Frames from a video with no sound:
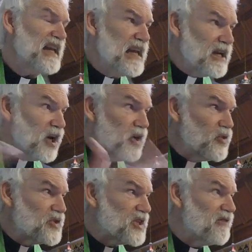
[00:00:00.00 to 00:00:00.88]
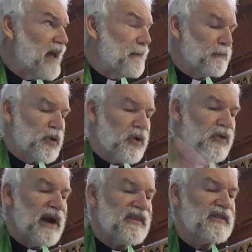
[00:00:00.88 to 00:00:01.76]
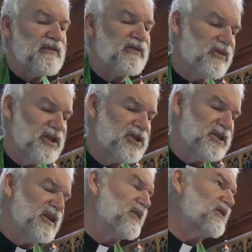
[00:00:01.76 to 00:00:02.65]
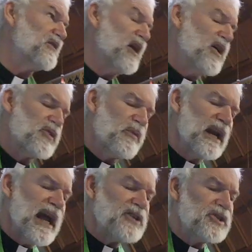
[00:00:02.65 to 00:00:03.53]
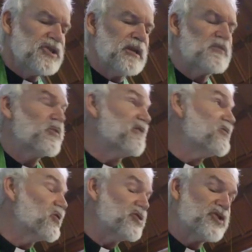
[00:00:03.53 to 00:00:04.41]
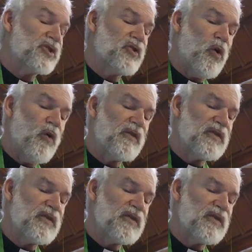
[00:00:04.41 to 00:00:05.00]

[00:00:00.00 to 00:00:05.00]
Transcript: inclusive and progressive Christians, the relationships we've nurtured over